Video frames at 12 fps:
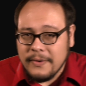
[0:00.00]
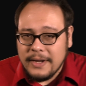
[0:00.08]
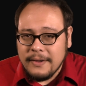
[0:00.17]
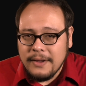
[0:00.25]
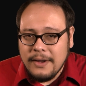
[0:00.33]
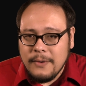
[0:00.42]

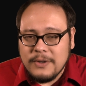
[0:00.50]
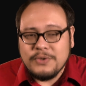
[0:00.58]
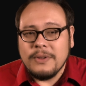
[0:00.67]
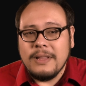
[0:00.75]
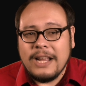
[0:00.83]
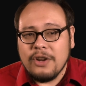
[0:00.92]
theory,
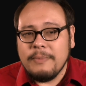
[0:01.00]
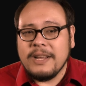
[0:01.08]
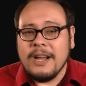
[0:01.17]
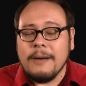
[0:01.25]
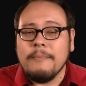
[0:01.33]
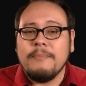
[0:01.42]
which would
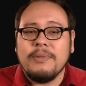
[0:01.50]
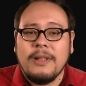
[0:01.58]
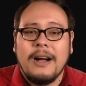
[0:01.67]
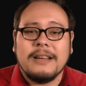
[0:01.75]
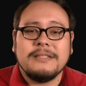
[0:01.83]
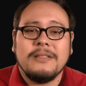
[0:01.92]
later become
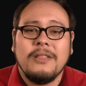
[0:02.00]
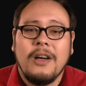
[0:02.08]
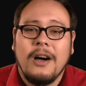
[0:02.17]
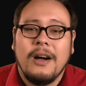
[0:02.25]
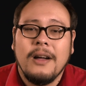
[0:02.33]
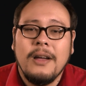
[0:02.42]

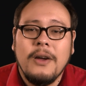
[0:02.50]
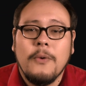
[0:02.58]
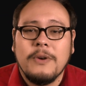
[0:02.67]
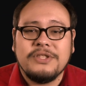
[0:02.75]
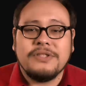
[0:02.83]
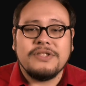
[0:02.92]
Planck's law,
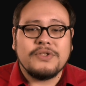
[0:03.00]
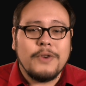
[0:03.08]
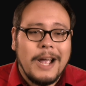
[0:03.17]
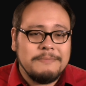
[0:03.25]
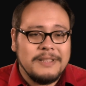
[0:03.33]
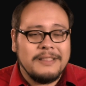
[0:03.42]
which
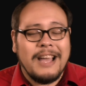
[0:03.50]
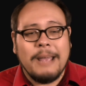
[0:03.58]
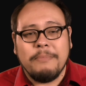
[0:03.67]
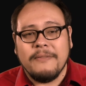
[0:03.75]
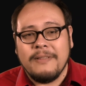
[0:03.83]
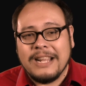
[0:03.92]
describes the
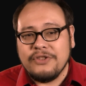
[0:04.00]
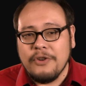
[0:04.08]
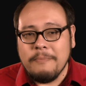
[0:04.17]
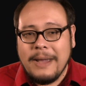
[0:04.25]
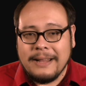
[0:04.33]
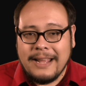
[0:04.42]
type of
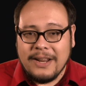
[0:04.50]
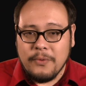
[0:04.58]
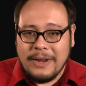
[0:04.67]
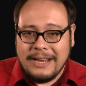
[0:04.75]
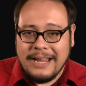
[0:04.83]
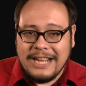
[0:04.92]

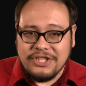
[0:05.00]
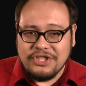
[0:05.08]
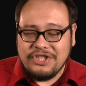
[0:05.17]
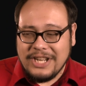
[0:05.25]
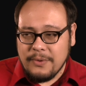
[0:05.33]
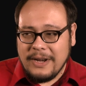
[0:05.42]
electromagnetic
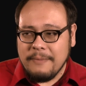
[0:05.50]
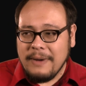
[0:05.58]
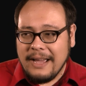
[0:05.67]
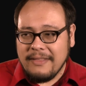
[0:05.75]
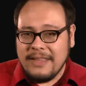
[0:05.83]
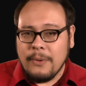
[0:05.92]
radiation
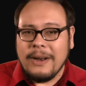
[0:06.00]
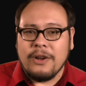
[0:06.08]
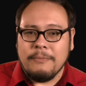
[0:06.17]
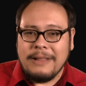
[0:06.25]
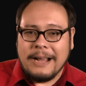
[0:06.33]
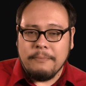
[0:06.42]
generated by a
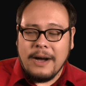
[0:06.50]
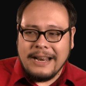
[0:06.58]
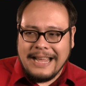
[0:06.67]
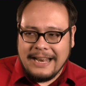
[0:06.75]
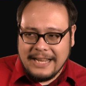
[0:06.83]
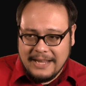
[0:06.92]
theoretical
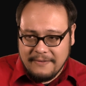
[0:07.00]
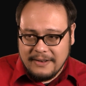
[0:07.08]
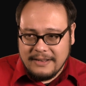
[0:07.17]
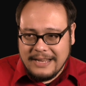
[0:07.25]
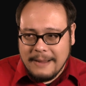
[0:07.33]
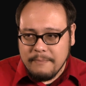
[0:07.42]
black body at a
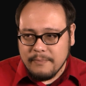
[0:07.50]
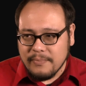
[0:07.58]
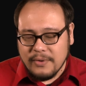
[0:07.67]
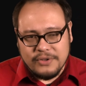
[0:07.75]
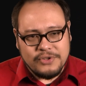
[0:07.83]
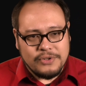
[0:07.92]
given
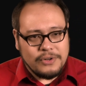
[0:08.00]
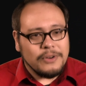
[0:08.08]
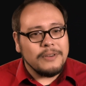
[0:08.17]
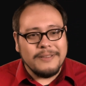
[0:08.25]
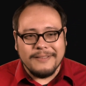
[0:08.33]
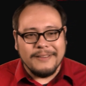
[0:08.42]

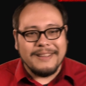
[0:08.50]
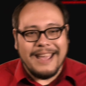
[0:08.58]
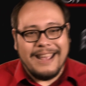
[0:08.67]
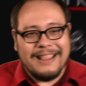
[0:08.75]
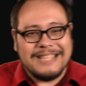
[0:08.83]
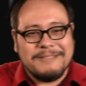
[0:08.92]
temperature.
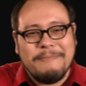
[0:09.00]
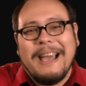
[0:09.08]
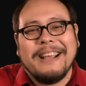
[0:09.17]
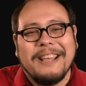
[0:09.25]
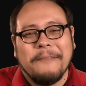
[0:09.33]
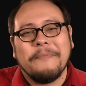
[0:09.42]
Okay,
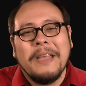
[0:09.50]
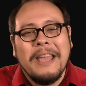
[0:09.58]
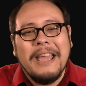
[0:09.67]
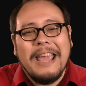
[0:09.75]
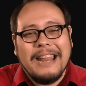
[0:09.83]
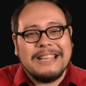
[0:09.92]
let's back
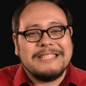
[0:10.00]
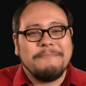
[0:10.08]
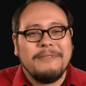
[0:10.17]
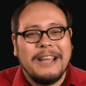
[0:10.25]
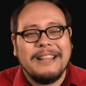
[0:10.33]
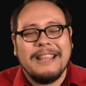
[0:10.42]
up and
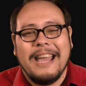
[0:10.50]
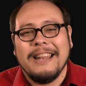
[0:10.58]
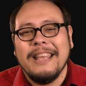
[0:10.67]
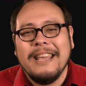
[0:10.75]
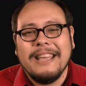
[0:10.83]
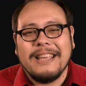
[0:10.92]
explain
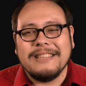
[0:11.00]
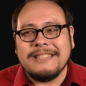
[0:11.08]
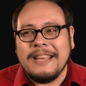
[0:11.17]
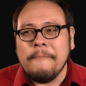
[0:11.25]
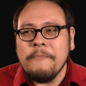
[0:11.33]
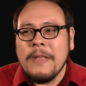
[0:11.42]
that.
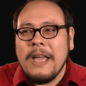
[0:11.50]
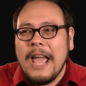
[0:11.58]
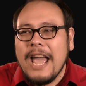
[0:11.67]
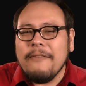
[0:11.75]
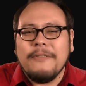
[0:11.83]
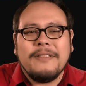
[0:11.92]
You see,
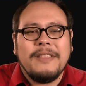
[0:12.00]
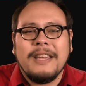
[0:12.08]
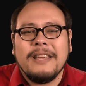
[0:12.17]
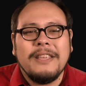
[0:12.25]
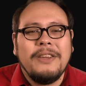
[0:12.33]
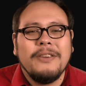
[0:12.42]

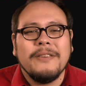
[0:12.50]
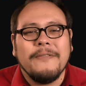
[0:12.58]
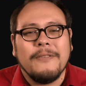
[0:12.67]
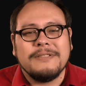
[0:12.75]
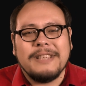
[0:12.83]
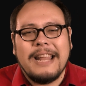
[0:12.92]
everything in the
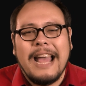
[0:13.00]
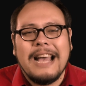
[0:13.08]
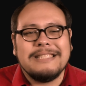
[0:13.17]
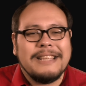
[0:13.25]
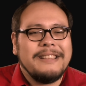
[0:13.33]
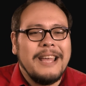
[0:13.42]
universe
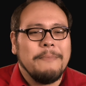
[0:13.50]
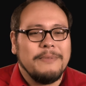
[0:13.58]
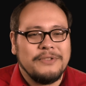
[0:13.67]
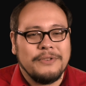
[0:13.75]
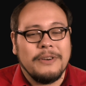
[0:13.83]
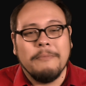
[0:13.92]
that has a
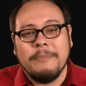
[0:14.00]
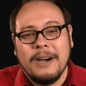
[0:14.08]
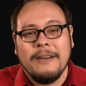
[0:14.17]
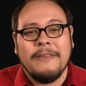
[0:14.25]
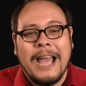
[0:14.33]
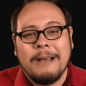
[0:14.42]
temperature
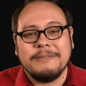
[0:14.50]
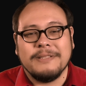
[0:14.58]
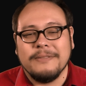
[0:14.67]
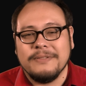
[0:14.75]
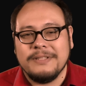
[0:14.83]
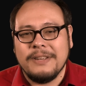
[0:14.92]
above
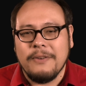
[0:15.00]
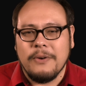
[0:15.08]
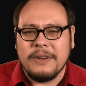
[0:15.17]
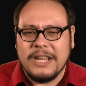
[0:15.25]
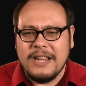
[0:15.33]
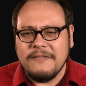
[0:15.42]
absolute
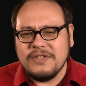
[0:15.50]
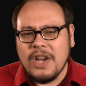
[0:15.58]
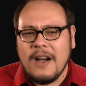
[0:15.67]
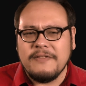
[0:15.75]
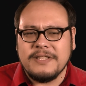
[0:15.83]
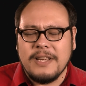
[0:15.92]
zero
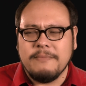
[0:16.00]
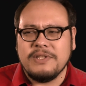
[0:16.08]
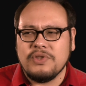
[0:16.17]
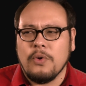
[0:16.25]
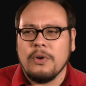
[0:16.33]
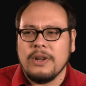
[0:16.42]
gives off
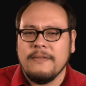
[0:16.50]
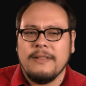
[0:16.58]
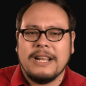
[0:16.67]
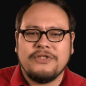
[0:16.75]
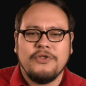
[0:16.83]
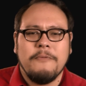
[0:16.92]
some
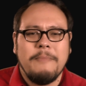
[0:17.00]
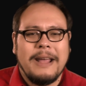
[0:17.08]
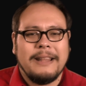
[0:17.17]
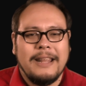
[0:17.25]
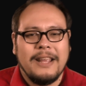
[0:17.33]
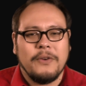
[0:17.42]
sort of
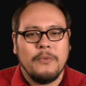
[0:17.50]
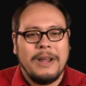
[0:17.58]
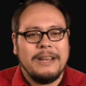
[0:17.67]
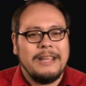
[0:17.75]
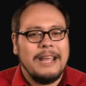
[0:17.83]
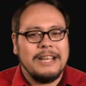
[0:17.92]

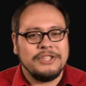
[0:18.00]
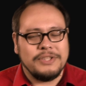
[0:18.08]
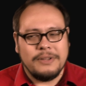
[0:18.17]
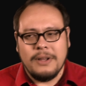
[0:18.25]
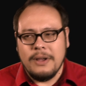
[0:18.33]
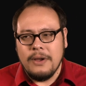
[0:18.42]
electromagnetic
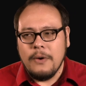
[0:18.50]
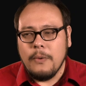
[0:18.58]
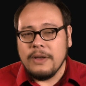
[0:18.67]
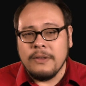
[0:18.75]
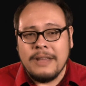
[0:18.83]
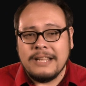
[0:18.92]
radiation,
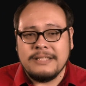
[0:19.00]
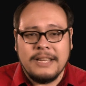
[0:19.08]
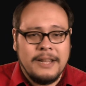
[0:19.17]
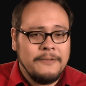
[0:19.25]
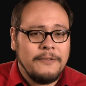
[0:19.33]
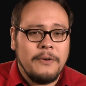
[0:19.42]
whether
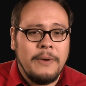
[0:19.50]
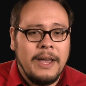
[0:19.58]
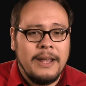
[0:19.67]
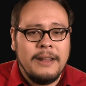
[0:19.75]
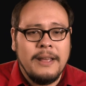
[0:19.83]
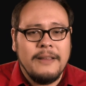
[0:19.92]
that's
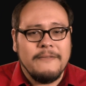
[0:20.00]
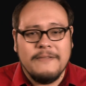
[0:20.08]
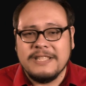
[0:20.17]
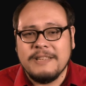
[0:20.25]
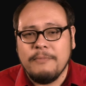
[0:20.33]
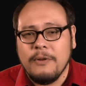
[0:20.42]
infrared,
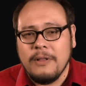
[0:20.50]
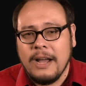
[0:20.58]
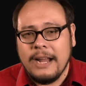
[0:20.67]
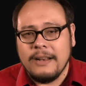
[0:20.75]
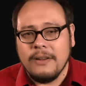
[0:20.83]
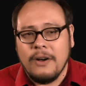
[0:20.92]

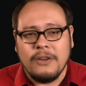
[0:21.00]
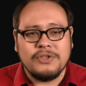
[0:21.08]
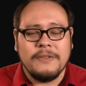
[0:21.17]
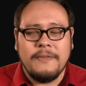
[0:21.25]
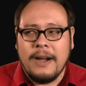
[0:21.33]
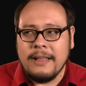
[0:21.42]
visible light,
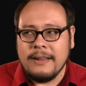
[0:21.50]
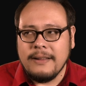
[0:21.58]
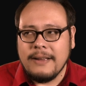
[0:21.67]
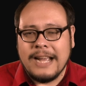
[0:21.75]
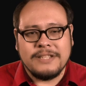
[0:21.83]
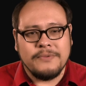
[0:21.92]

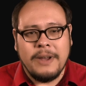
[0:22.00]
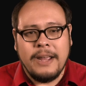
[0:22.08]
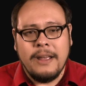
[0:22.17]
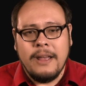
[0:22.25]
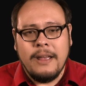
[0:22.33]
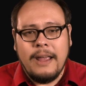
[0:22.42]
ultraviolet,
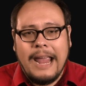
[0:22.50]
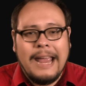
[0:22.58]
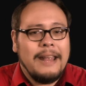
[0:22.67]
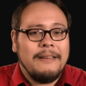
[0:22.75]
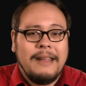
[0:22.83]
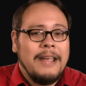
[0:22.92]
X-ray,
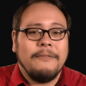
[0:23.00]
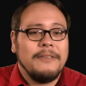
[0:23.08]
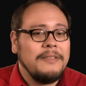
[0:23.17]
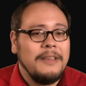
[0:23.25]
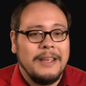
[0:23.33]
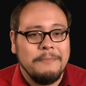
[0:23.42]
and
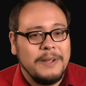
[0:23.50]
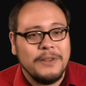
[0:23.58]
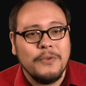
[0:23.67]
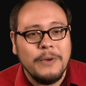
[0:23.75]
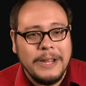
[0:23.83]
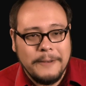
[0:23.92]
everything
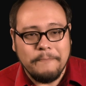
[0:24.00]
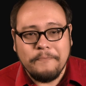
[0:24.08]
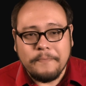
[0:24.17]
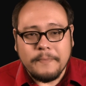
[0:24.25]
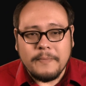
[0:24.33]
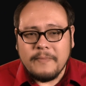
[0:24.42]
in
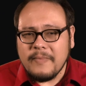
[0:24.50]
between.